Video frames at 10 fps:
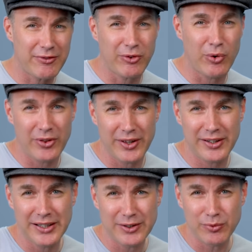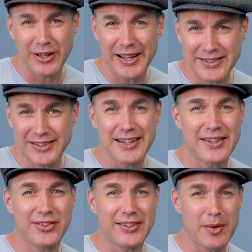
for the related lesson.